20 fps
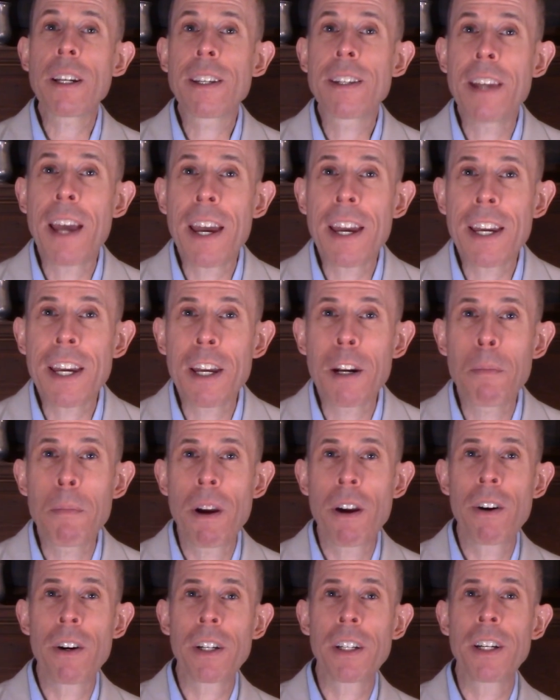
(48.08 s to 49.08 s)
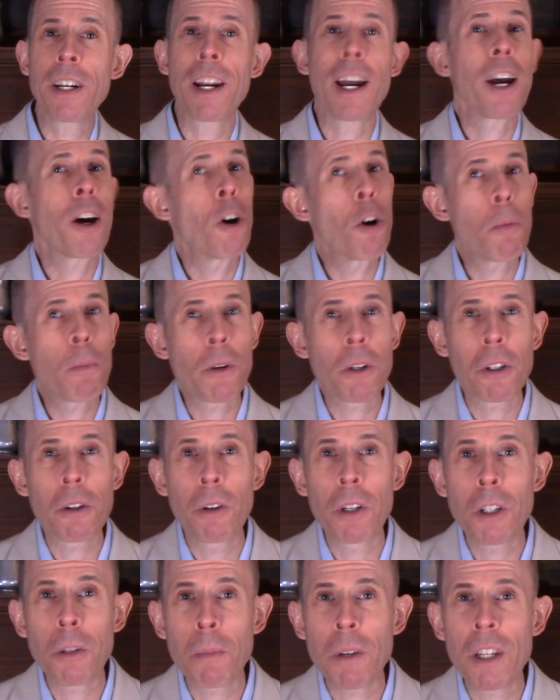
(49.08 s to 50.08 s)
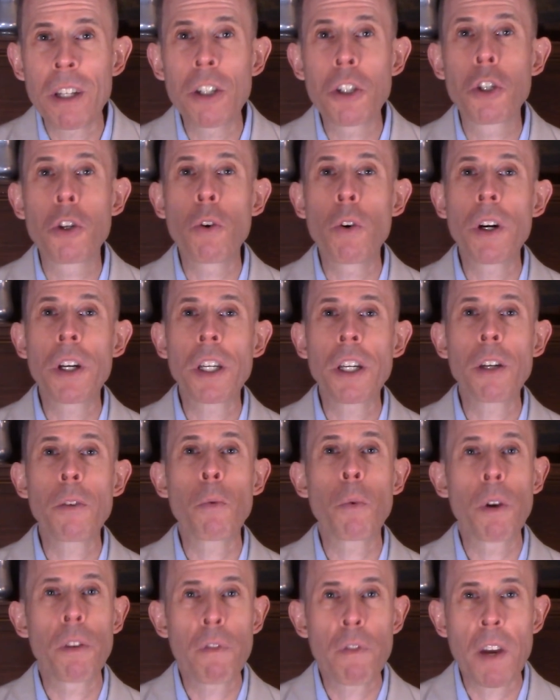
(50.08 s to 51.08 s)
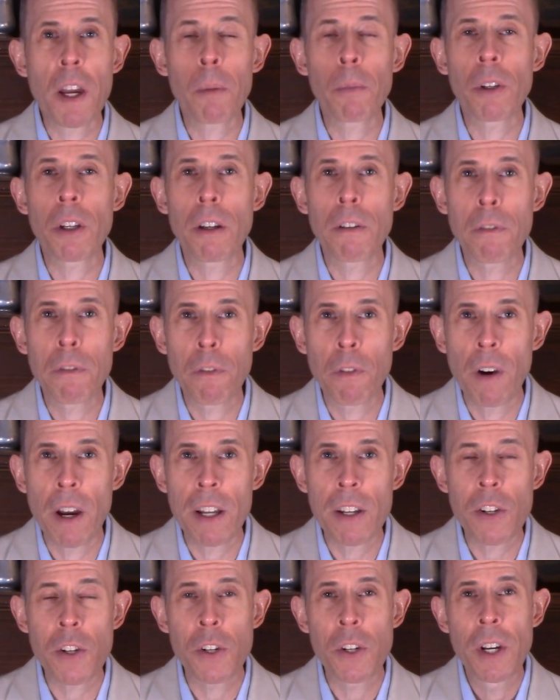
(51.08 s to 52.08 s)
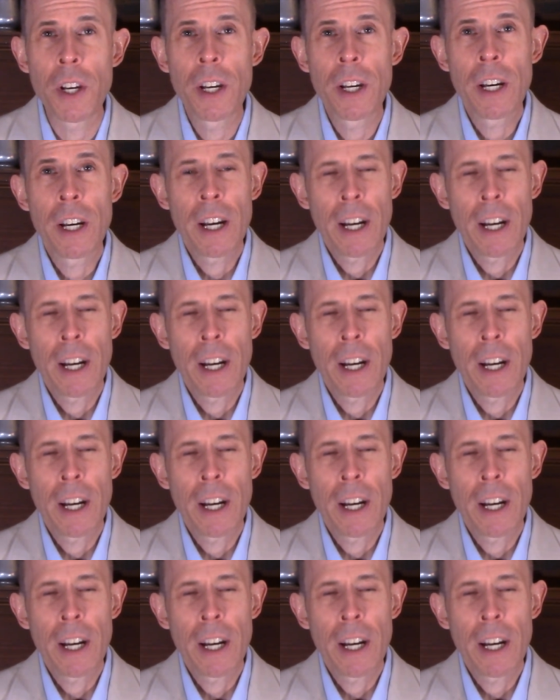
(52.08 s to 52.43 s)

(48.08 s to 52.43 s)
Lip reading: big day in America and I hope you're going to be enjoying it with family and friends.